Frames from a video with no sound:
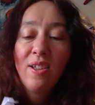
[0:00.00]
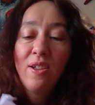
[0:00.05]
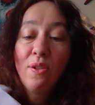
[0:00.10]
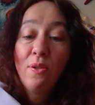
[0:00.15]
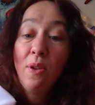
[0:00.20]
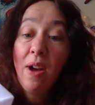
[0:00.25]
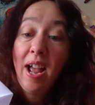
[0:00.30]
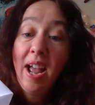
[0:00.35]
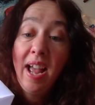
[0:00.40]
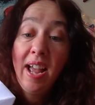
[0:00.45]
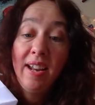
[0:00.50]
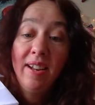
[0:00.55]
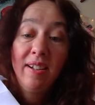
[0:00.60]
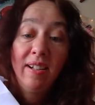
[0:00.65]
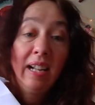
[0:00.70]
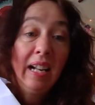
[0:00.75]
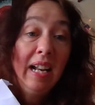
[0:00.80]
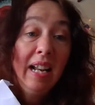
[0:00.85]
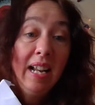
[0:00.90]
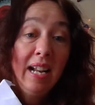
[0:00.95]
Your hen,
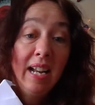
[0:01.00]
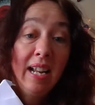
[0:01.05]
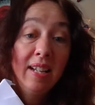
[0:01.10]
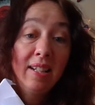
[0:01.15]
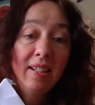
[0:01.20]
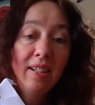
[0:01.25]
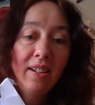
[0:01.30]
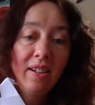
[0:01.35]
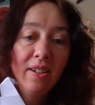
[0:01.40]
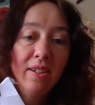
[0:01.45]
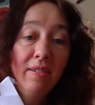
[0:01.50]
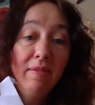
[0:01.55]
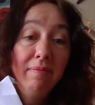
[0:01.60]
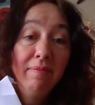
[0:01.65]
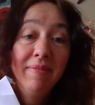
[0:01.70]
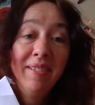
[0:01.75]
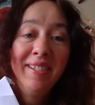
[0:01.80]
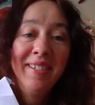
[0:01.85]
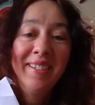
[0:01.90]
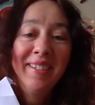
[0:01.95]
clearly it's a girl.
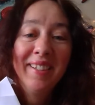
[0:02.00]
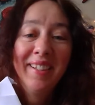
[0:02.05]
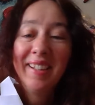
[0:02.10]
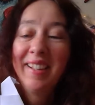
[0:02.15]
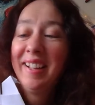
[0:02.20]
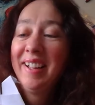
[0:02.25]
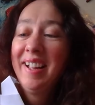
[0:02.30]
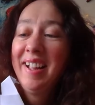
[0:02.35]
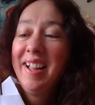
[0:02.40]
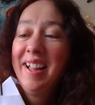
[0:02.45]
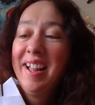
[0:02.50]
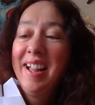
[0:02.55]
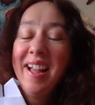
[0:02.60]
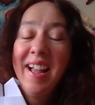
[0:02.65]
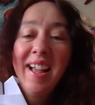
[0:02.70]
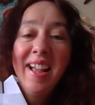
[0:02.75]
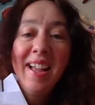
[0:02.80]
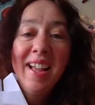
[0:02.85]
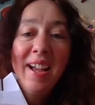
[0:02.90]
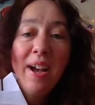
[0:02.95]

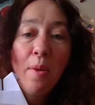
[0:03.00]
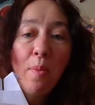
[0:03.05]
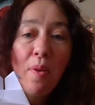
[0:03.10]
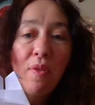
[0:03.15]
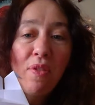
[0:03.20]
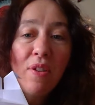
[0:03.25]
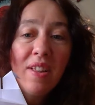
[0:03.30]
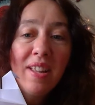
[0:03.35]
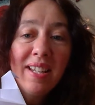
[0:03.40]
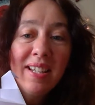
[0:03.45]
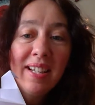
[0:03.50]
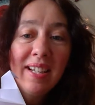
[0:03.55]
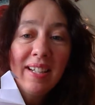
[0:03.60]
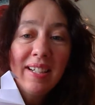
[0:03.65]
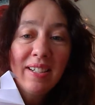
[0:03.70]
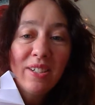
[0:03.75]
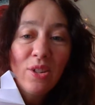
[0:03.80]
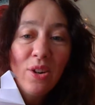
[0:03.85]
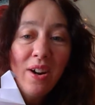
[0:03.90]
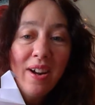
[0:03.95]
And we've got this
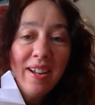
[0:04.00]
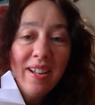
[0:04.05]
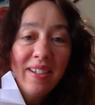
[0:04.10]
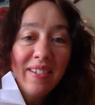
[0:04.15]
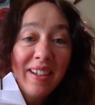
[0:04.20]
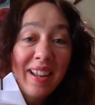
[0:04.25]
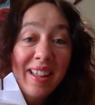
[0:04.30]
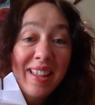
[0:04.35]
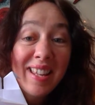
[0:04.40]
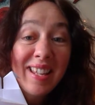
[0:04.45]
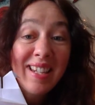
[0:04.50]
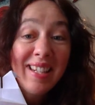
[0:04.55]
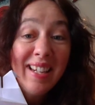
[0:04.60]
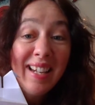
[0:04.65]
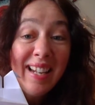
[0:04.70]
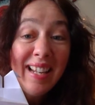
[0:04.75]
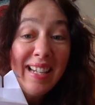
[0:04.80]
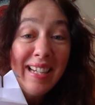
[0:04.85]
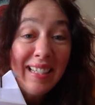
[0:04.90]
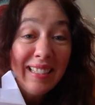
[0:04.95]
little triangle. Now this
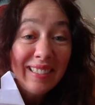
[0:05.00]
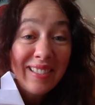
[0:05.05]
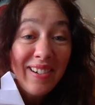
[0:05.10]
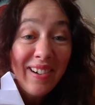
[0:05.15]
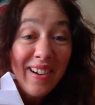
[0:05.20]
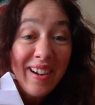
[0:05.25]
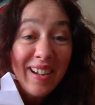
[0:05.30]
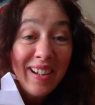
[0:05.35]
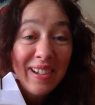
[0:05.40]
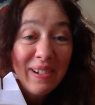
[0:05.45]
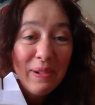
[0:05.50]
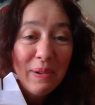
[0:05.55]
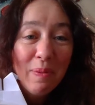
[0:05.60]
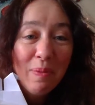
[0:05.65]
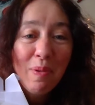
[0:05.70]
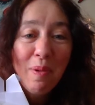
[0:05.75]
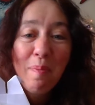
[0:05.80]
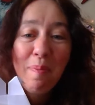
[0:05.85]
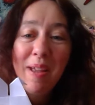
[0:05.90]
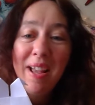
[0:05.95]
little triangle
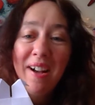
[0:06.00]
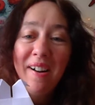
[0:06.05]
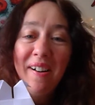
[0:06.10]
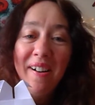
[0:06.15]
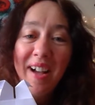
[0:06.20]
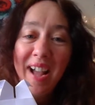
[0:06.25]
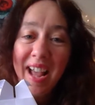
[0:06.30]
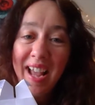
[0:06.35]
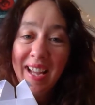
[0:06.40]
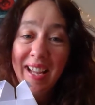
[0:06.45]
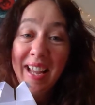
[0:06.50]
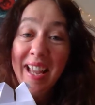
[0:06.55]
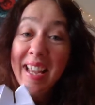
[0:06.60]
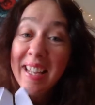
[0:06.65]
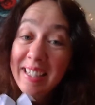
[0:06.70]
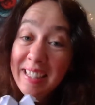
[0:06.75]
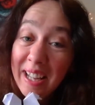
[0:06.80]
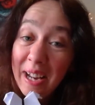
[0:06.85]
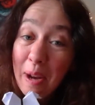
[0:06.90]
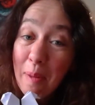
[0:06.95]
will be our egg.
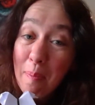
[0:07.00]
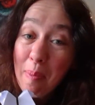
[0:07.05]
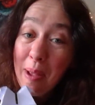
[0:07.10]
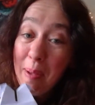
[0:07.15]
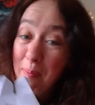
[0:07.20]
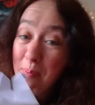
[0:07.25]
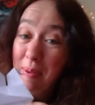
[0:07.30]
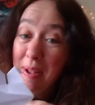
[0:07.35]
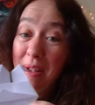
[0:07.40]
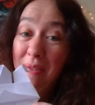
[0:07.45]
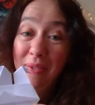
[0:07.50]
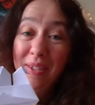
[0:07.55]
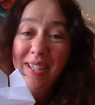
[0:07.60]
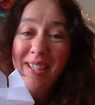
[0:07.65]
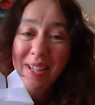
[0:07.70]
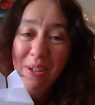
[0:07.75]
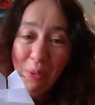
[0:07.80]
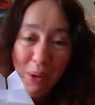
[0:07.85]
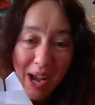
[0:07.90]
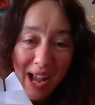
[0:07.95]
It's going to be a bit of a
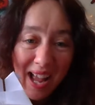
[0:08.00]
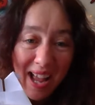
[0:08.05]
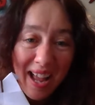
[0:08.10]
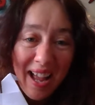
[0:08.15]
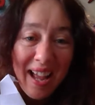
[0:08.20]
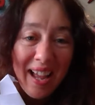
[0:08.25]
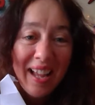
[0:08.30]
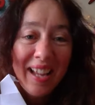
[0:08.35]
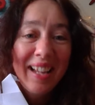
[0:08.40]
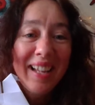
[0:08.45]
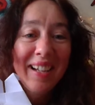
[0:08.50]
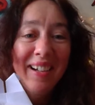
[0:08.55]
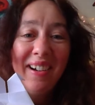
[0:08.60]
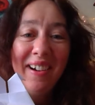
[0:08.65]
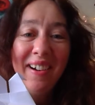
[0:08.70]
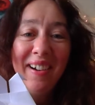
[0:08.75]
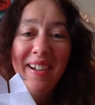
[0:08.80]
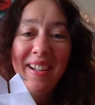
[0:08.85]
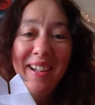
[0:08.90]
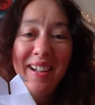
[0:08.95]
square egg,
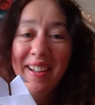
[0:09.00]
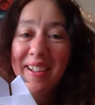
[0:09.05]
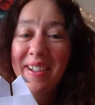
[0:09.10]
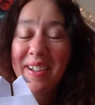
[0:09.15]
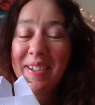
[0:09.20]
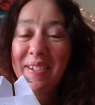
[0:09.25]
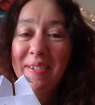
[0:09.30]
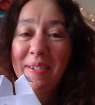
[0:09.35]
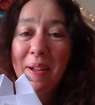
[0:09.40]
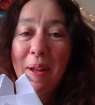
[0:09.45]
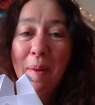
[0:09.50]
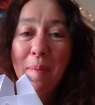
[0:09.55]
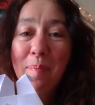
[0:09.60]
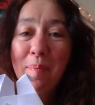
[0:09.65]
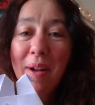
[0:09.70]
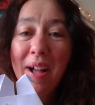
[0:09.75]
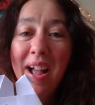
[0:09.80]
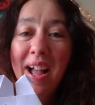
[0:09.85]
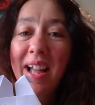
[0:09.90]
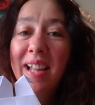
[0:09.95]
I know,
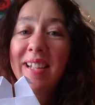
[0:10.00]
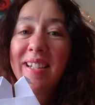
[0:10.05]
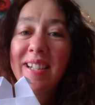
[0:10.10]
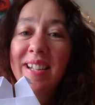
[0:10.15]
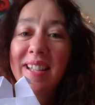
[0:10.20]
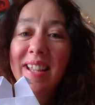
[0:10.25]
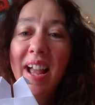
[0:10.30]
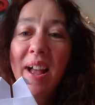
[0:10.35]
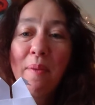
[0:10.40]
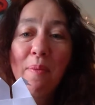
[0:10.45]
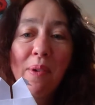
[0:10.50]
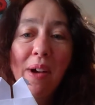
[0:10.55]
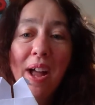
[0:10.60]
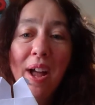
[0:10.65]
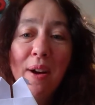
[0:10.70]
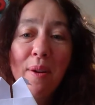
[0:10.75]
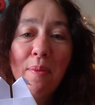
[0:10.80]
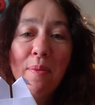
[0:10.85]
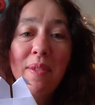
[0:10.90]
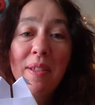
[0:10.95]
but actually that will
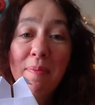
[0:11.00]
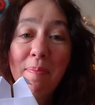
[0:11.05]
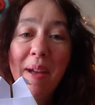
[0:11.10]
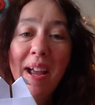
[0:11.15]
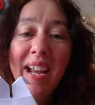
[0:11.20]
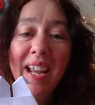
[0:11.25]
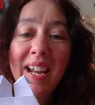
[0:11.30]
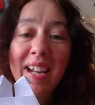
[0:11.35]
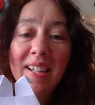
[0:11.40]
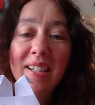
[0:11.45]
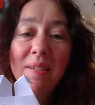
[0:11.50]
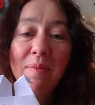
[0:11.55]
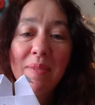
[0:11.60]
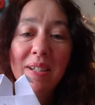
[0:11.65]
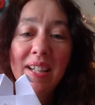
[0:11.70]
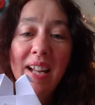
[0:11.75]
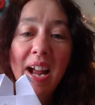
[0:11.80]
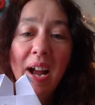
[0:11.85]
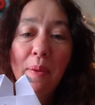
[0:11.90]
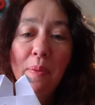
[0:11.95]
help the mechanism
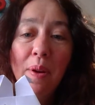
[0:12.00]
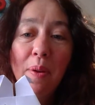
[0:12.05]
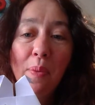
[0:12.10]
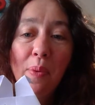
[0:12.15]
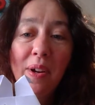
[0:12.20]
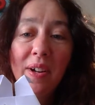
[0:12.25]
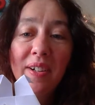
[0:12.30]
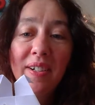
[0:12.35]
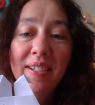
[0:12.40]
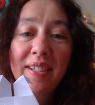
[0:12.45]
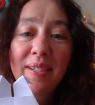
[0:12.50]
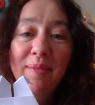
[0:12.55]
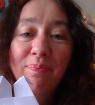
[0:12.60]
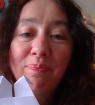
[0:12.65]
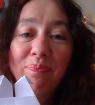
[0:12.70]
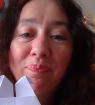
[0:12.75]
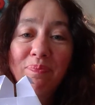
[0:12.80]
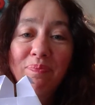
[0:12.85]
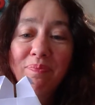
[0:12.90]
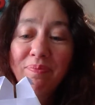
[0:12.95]
as to how it works.
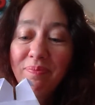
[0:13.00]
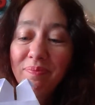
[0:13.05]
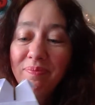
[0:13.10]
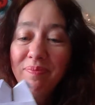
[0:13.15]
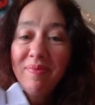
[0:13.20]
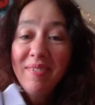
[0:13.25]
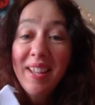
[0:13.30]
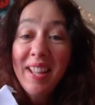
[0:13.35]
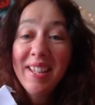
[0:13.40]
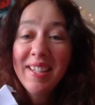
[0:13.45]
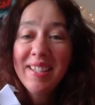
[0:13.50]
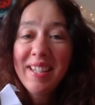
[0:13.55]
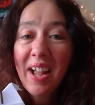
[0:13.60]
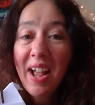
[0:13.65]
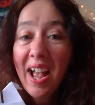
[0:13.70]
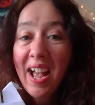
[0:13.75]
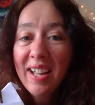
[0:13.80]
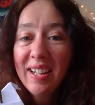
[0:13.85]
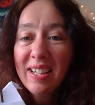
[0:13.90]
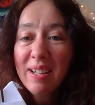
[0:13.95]
So
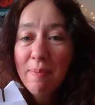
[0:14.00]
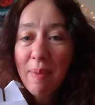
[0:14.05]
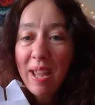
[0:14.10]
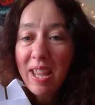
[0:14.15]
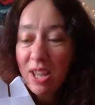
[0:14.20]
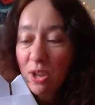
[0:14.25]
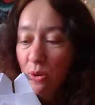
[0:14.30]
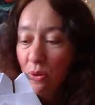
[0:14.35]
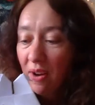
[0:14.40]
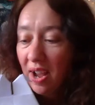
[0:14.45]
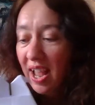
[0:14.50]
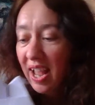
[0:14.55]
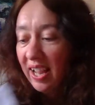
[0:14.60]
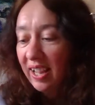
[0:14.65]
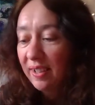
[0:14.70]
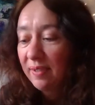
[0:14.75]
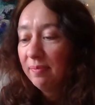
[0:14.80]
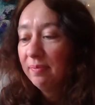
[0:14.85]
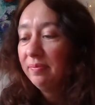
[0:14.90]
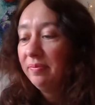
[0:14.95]
how to make your
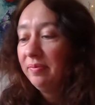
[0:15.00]
egg.